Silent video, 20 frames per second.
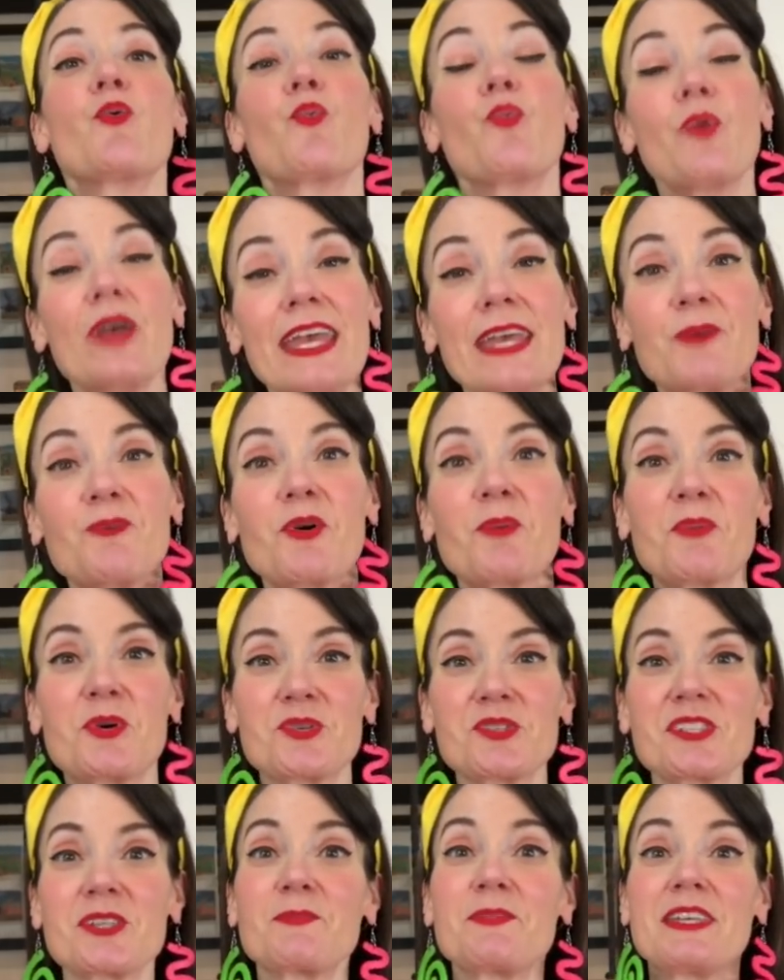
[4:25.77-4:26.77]
We will
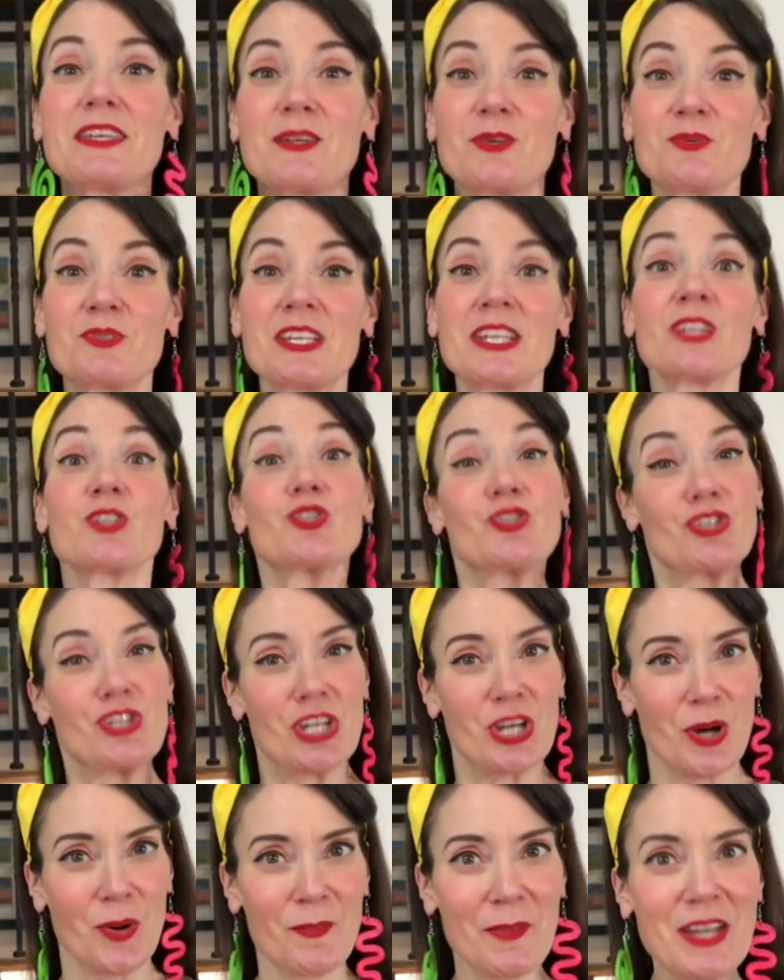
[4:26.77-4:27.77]
mostly be using
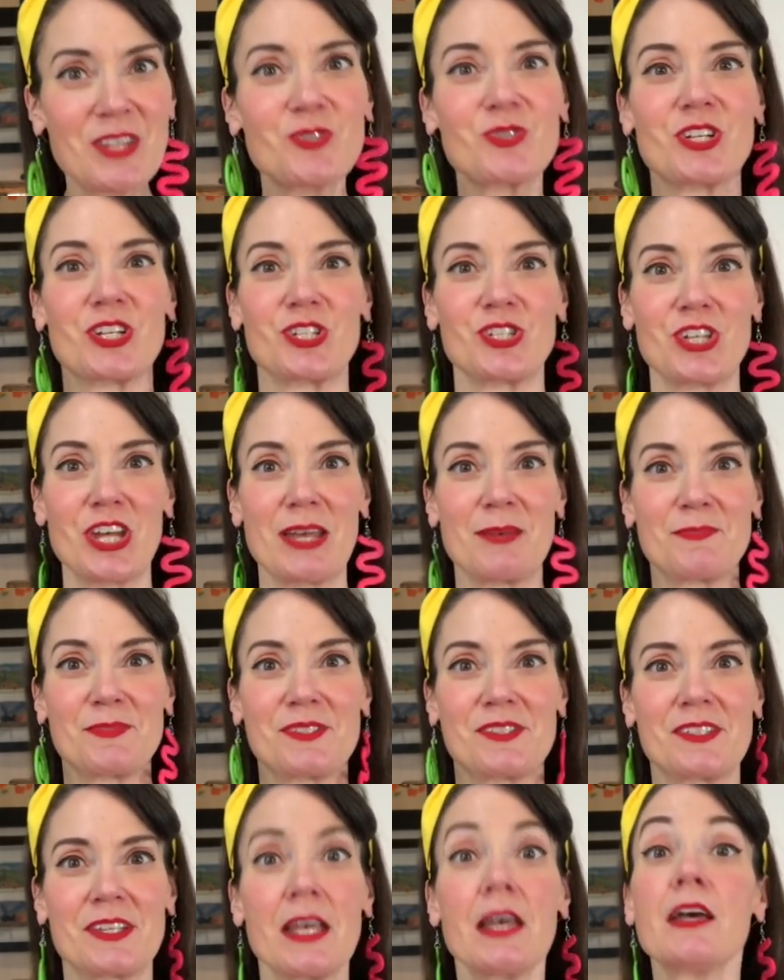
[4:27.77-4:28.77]
geometric
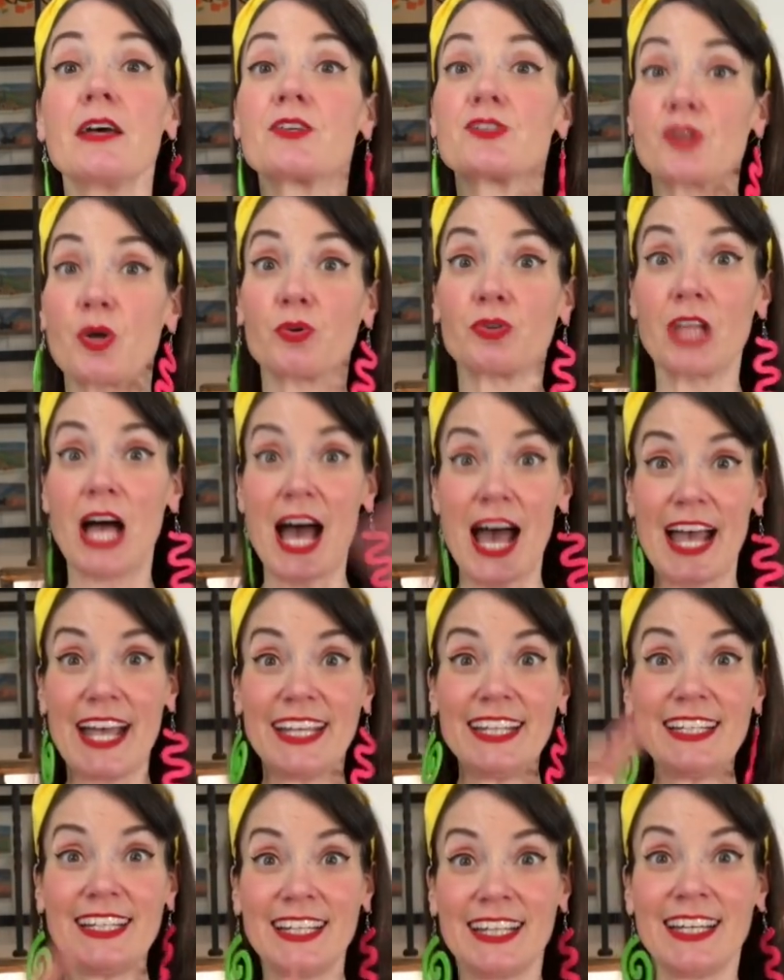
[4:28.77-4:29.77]
shapes. So
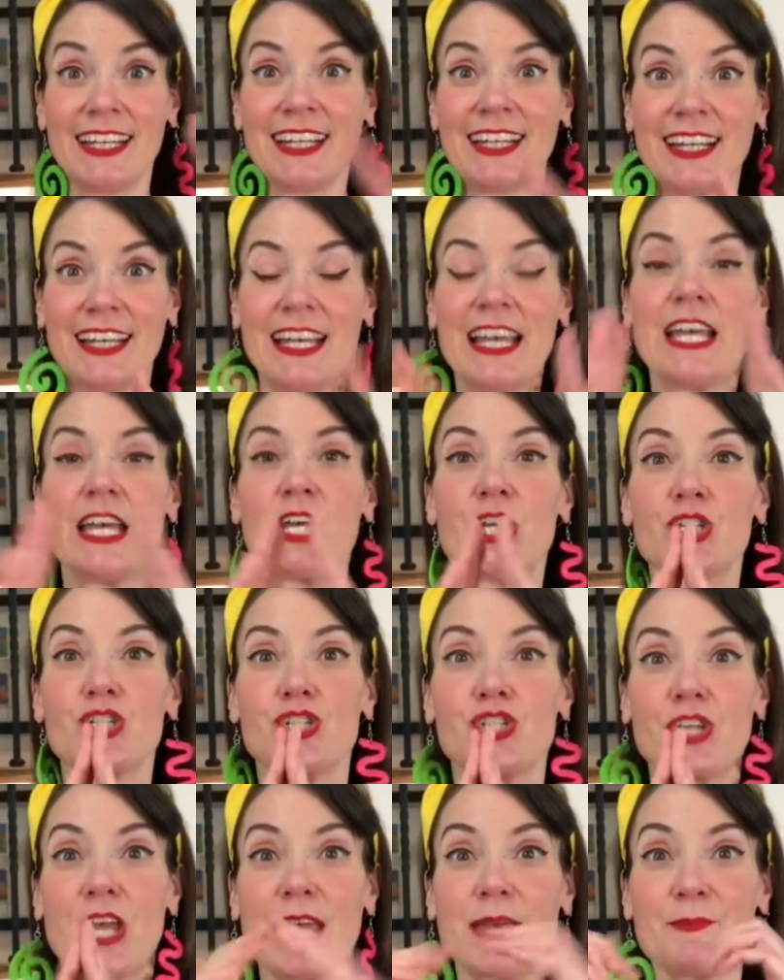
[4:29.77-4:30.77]
line,
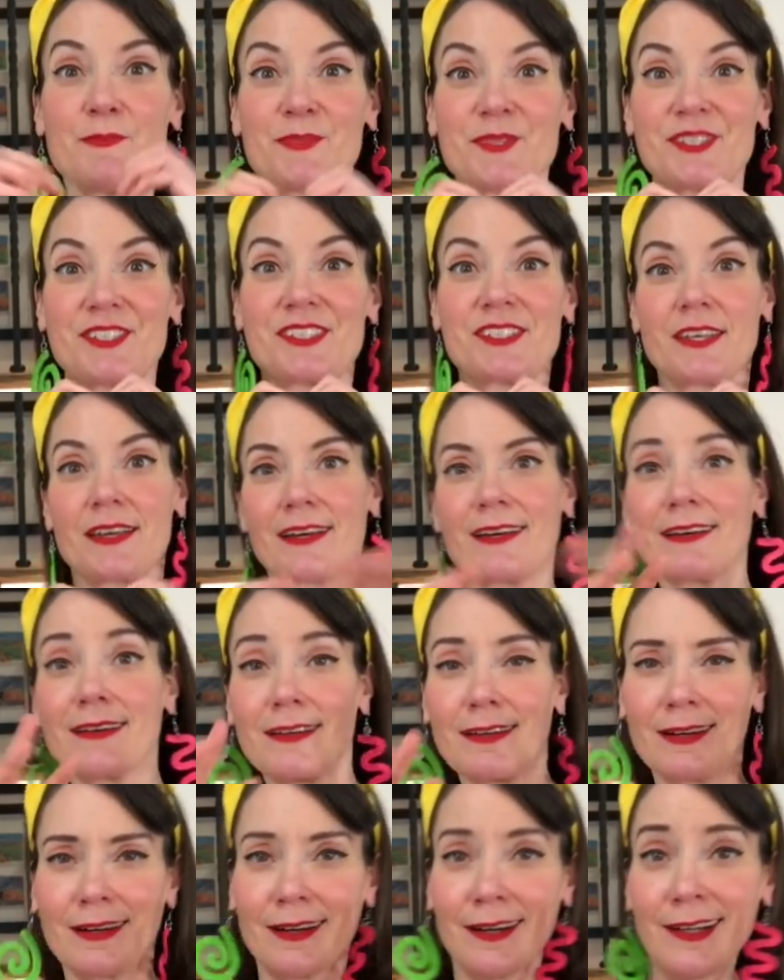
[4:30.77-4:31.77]
shapes,
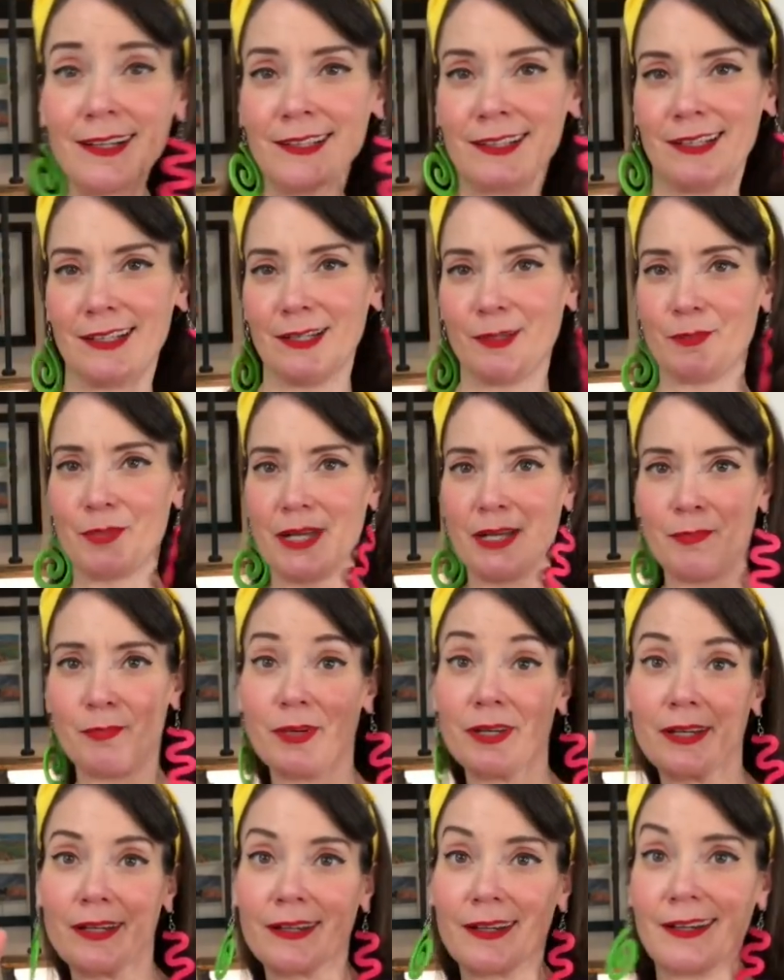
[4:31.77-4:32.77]
color,
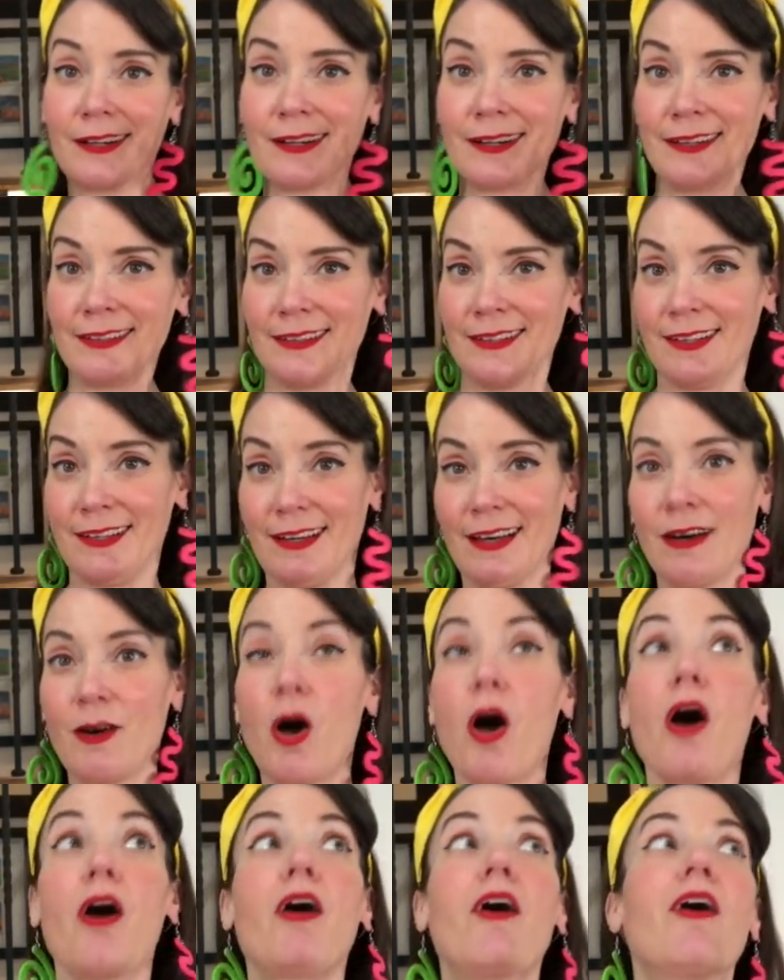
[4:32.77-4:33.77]
baby, color.
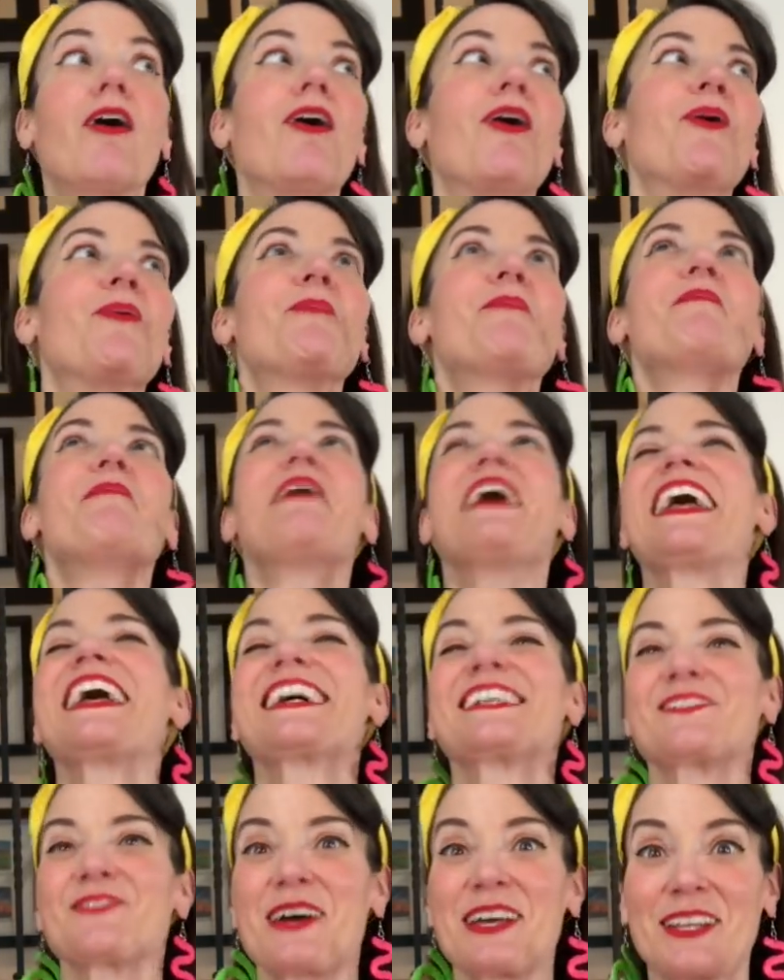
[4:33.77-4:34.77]
Oh
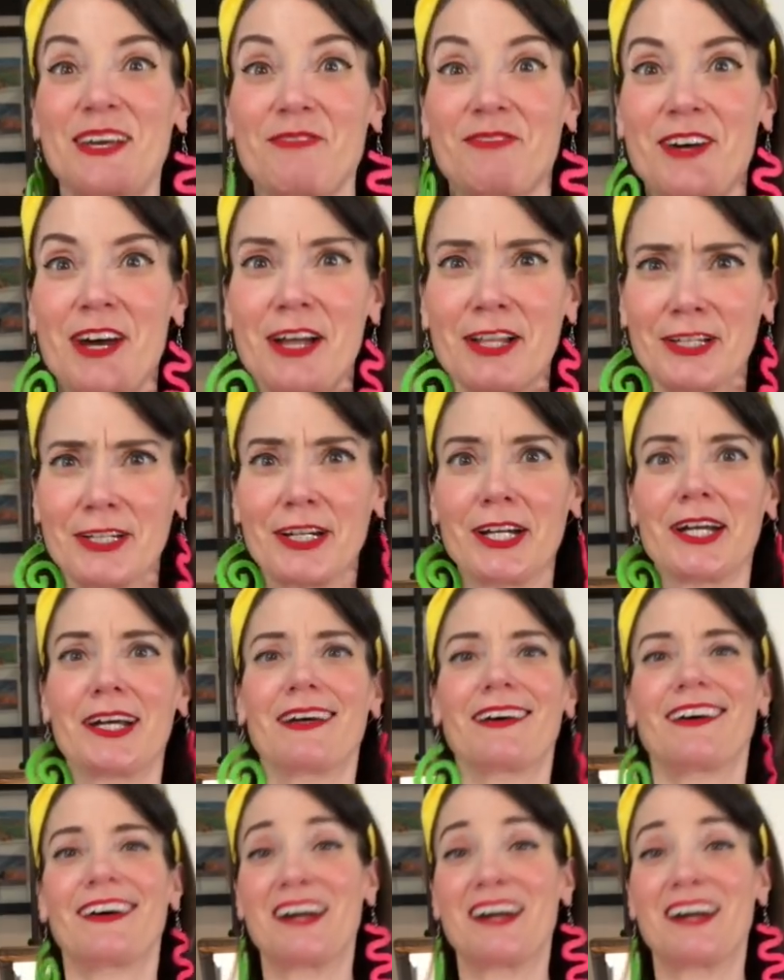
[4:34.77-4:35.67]
man, do I love color.